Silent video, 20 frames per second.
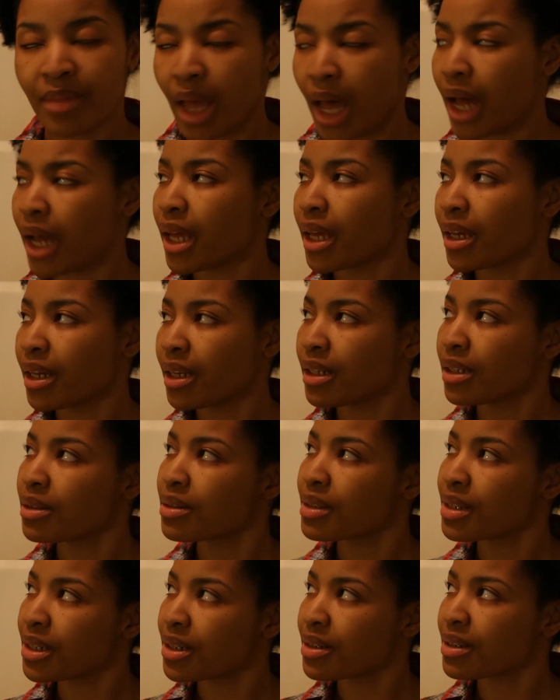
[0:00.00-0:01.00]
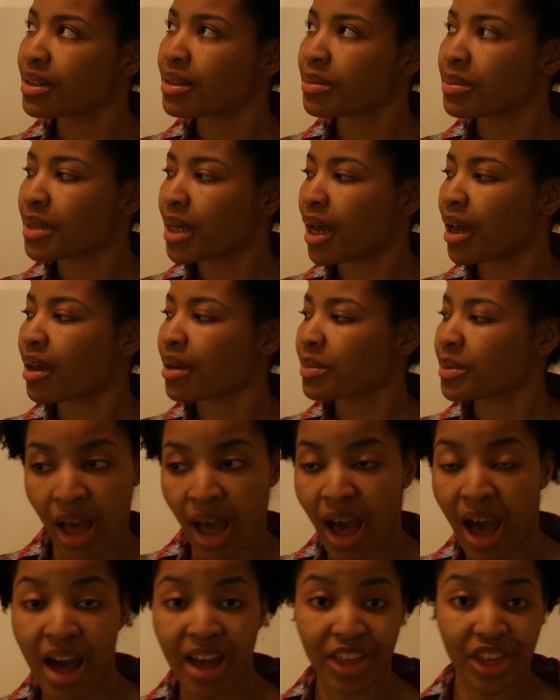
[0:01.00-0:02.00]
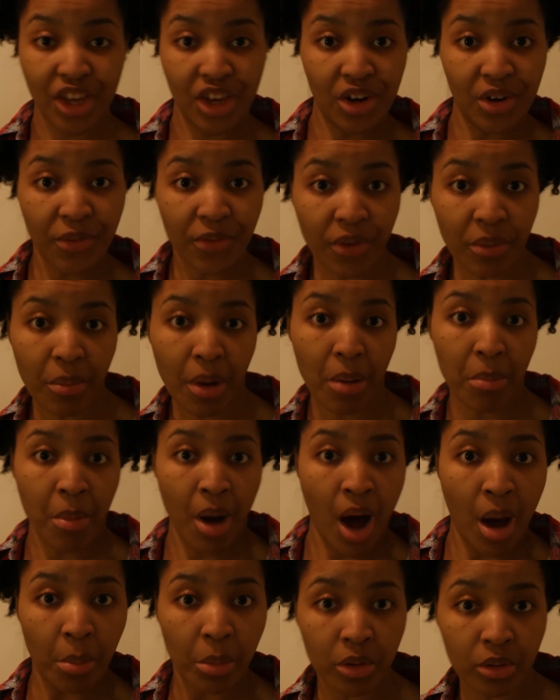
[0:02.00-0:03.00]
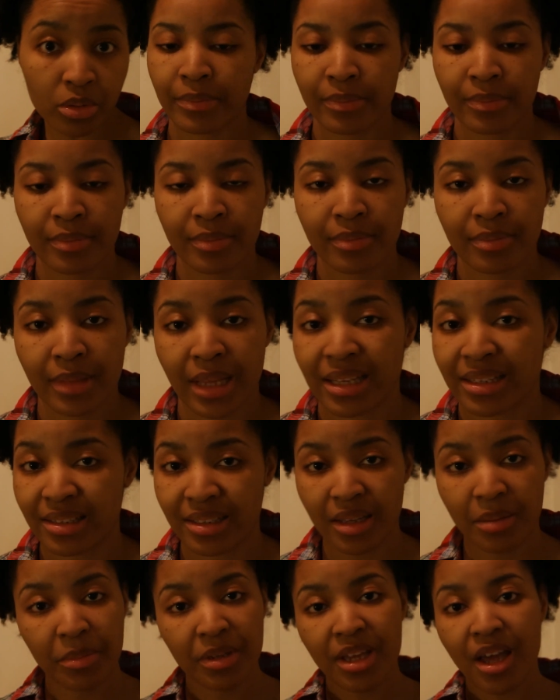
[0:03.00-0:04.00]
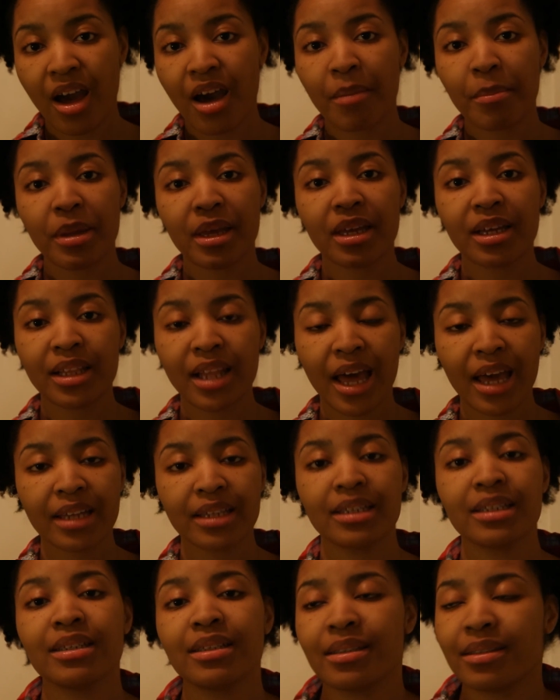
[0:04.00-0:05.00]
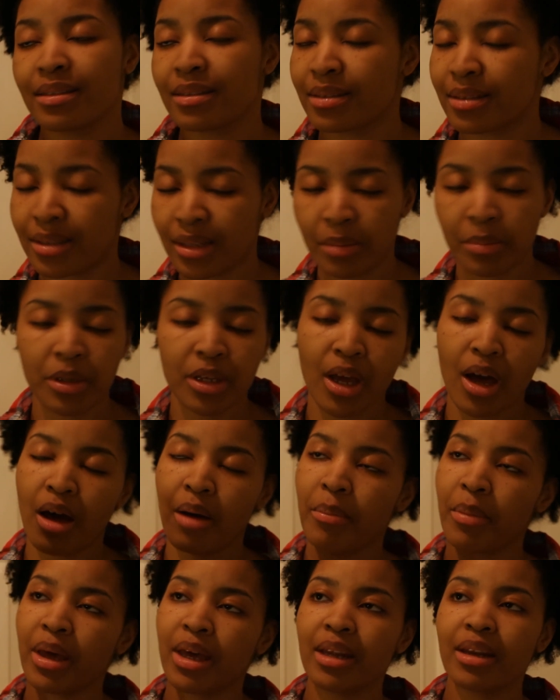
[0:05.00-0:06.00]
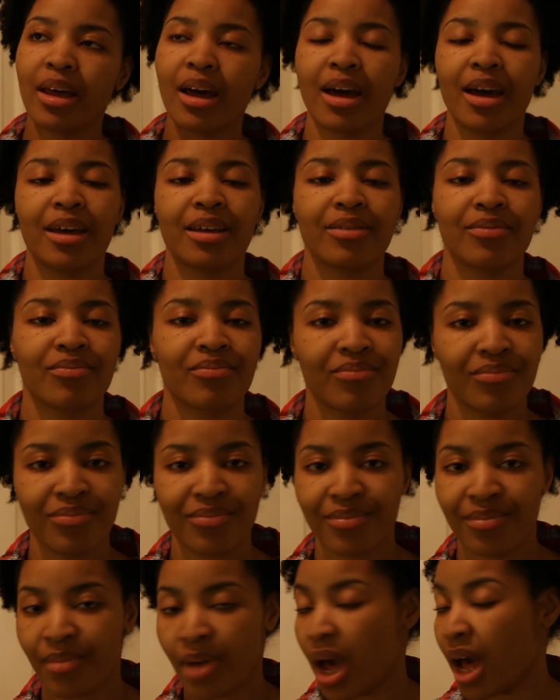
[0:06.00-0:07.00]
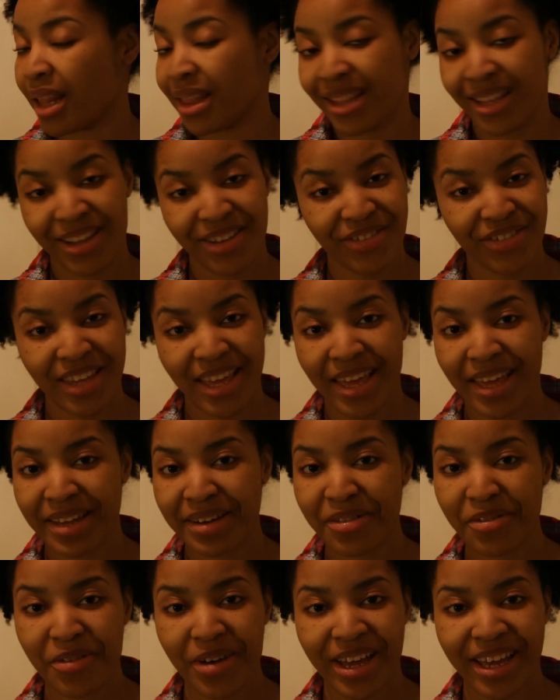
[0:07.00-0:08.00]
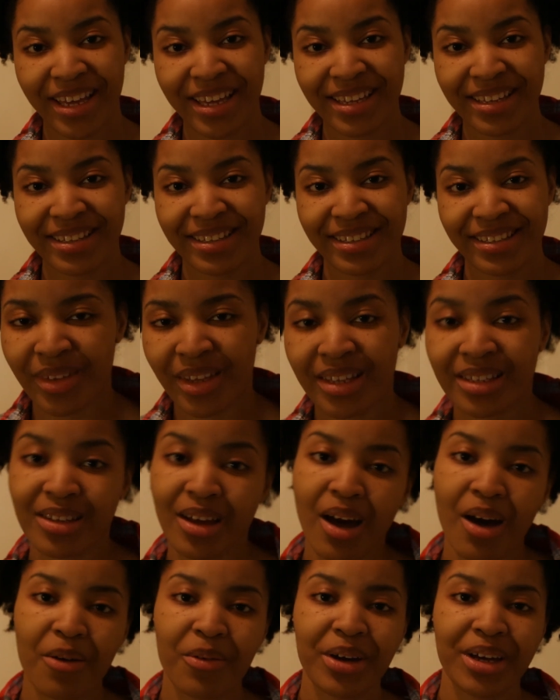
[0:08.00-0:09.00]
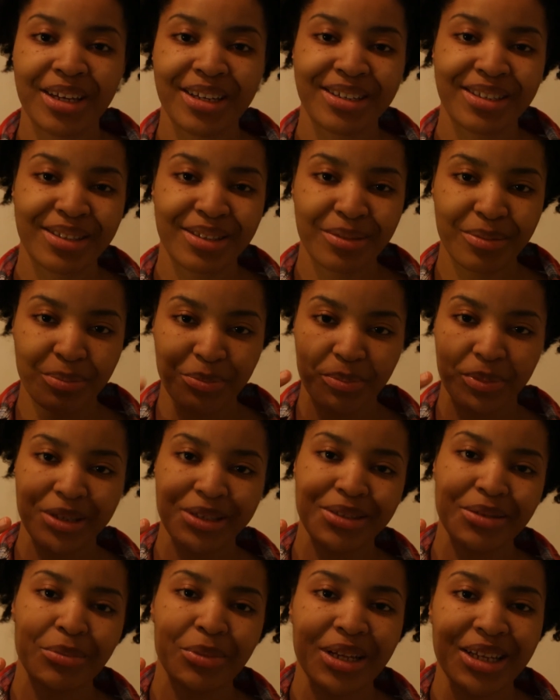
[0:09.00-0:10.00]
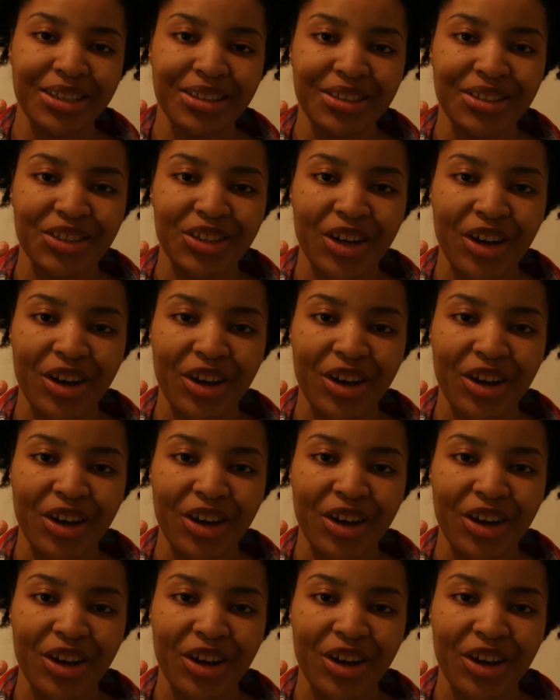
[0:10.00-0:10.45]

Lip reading: I can get a little serious sometimes. I get it from my mama. Now some of y'all may have liked it, some of y'all may not. I love you anyway. As always, peace and blessings,